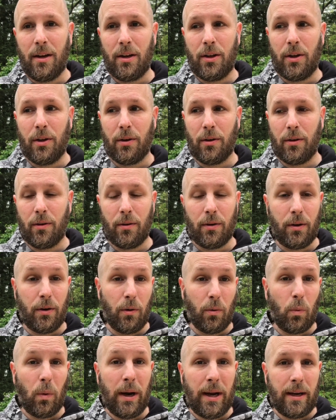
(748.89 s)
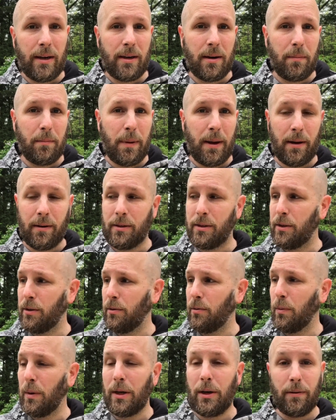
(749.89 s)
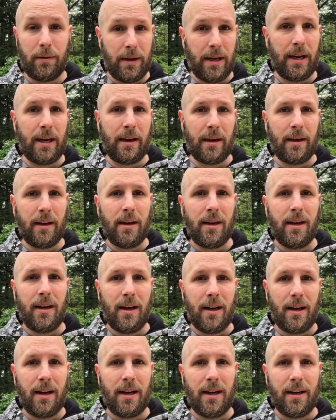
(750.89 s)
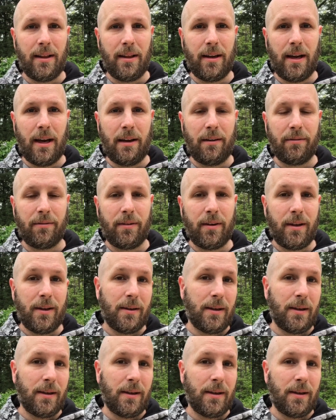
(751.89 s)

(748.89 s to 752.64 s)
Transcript: your your weight compared to what you're getting uh, in the knife.